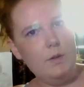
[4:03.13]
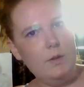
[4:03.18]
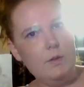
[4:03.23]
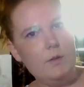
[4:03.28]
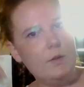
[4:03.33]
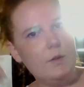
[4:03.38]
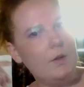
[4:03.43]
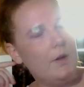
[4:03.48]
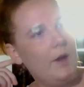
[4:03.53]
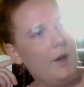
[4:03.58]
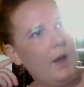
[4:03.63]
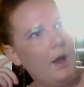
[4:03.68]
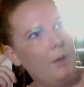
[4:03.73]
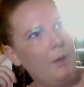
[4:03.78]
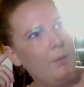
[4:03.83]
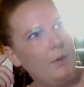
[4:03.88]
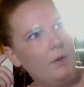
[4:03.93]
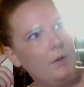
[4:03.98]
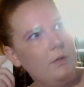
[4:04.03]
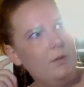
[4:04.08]
It's going to
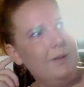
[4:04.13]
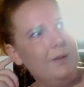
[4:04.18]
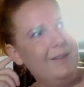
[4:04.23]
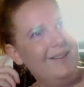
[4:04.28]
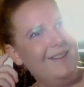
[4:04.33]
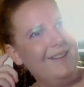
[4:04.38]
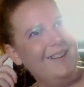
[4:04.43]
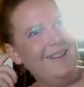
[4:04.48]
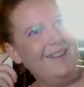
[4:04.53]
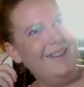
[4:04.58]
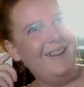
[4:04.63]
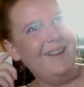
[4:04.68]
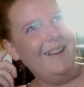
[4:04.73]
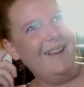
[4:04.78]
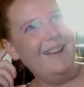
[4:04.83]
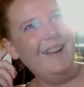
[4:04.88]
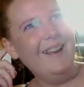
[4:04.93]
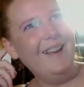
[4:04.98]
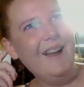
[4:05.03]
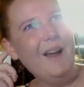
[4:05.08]
happen.
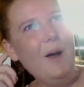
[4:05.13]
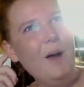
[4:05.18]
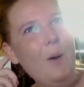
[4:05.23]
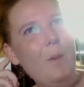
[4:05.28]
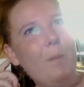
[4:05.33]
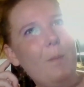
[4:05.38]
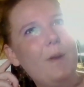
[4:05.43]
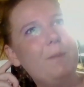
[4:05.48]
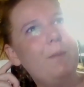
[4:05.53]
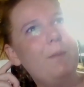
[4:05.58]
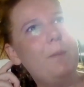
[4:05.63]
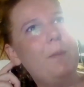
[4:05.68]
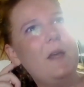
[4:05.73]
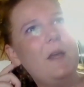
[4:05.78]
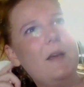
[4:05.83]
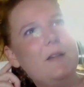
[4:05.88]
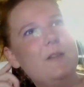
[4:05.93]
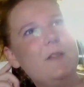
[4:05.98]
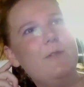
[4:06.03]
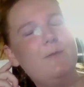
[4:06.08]
but
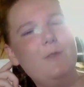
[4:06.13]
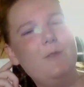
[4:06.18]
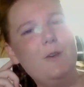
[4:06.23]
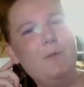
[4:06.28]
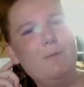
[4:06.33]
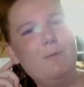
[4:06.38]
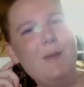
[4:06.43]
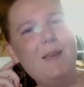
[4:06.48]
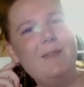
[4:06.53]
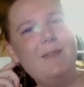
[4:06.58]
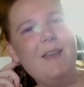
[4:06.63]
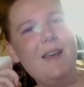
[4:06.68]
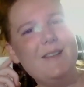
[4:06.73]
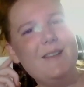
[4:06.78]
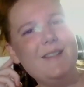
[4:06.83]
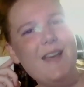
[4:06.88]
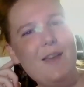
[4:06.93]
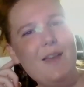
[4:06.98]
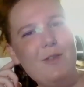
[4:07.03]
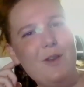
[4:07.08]
because you've made that
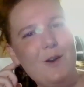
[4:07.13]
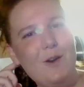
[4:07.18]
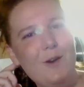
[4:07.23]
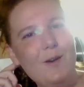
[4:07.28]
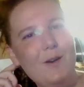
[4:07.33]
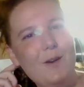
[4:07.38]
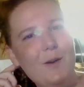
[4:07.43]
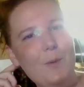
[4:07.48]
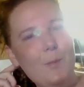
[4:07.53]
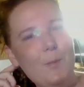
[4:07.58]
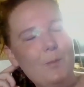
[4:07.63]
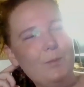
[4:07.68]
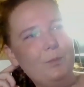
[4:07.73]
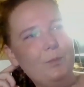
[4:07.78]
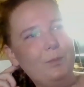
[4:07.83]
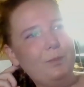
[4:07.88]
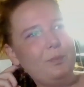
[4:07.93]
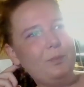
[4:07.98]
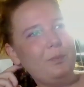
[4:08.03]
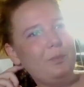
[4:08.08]
tether,
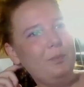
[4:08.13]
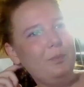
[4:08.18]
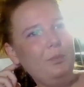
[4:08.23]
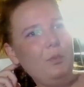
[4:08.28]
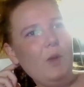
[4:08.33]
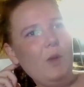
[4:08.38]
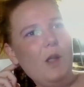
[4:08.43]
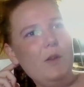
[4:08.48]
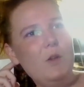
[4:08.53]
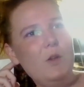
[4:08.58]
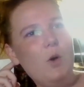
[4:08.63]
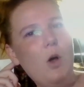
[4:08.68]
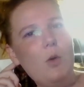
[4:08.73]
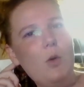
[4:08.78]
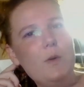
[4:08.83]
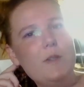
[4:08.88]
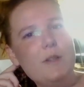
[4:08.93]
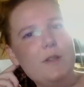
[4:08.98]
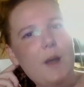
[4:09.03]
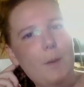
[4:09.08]
you
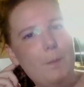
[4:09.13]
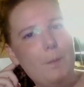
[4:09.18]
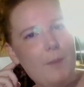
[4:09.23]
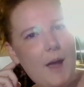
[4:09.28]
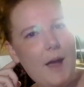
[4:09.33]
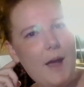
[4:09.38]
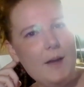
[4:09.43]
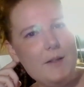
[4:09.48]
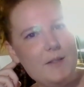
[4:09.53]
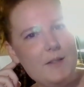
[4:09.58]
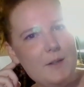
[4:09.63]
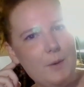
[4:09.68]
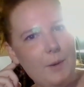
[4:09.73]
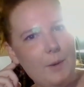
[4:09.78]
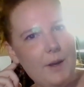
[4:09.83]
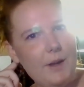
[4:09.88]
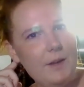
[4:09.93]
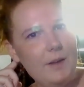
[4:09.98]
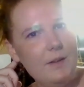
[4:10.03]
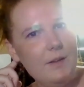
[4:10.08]
always come back to it.